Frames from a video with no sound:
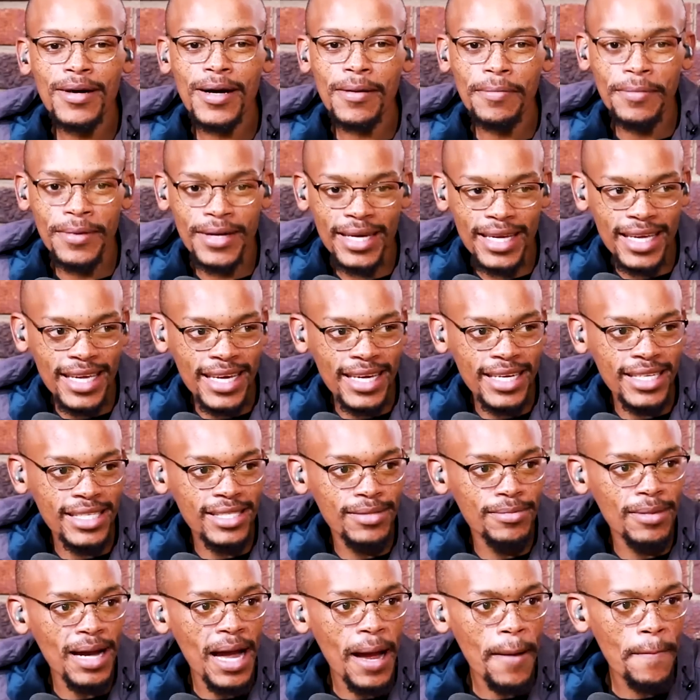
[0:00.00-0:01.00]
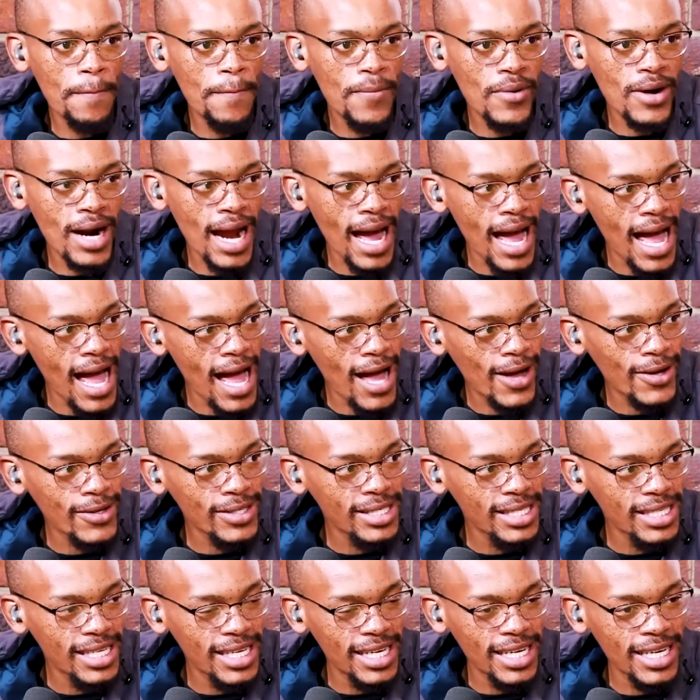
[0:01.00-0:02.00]
up against my brown
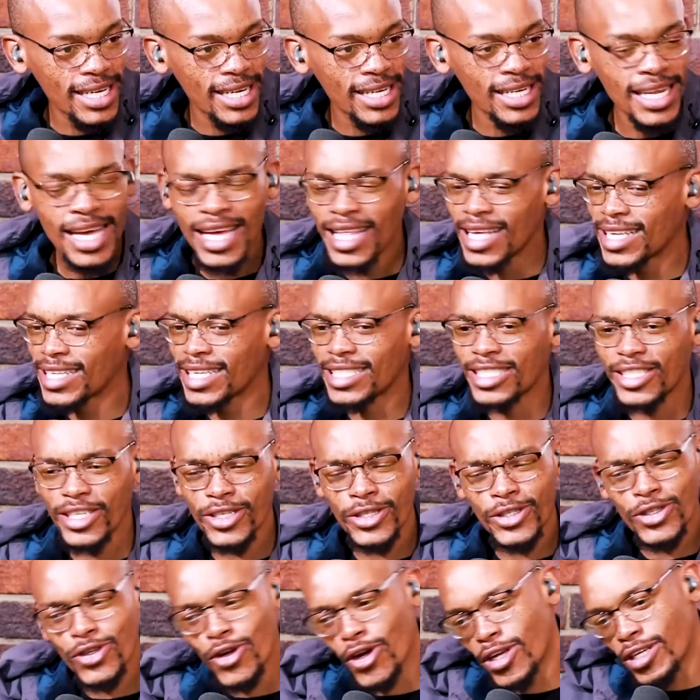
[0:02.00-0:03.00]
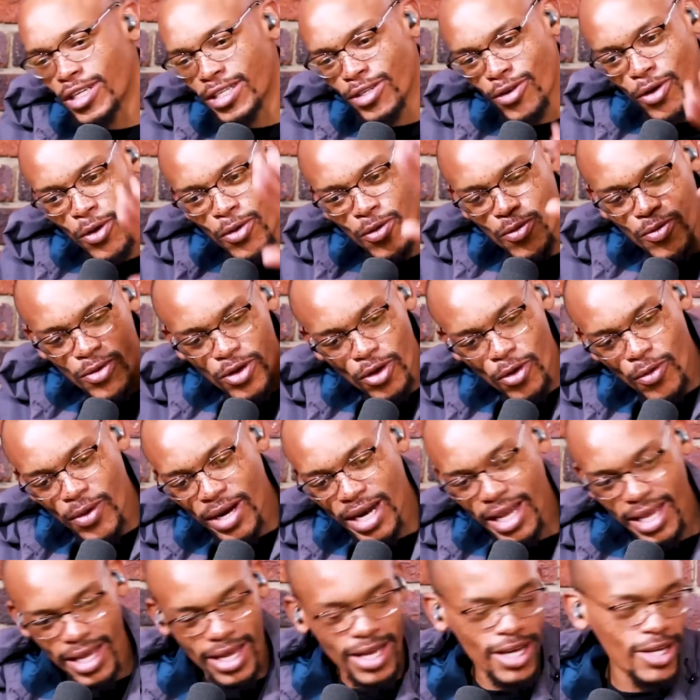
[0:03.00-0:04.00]
skin. They said, Jill Scott, no, we don't
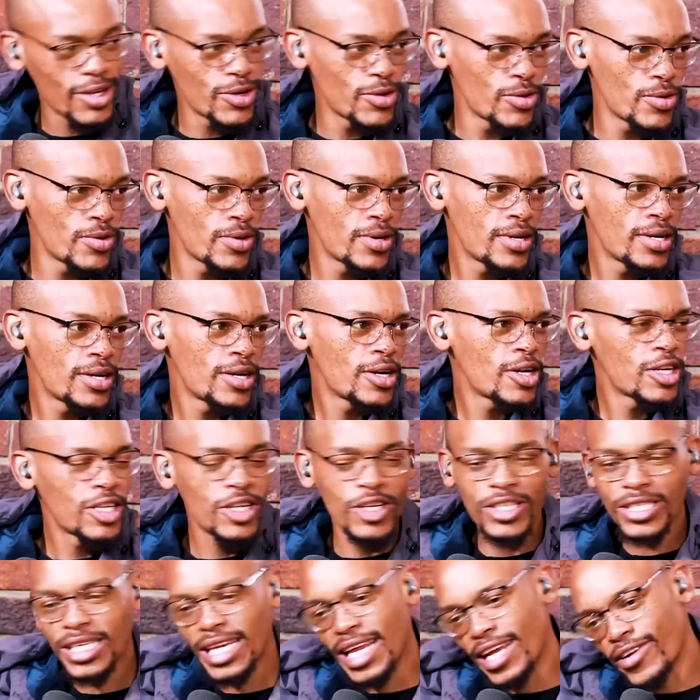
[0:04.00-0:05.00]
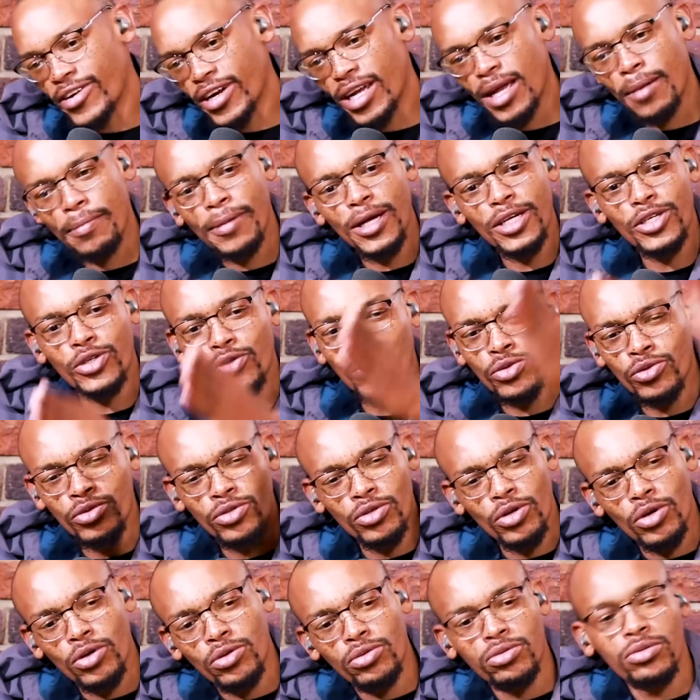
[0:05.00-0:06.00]
want to hear you. They said, Erykah Badu,
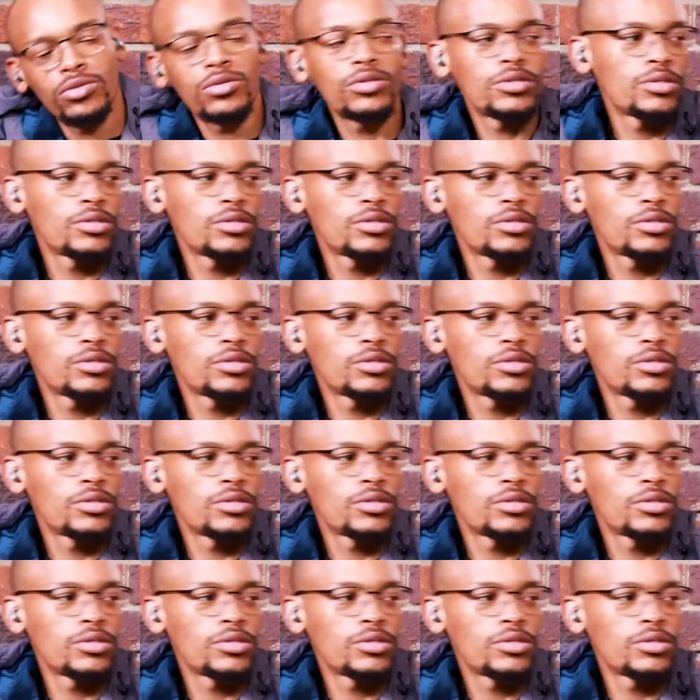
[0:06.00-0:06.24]
no.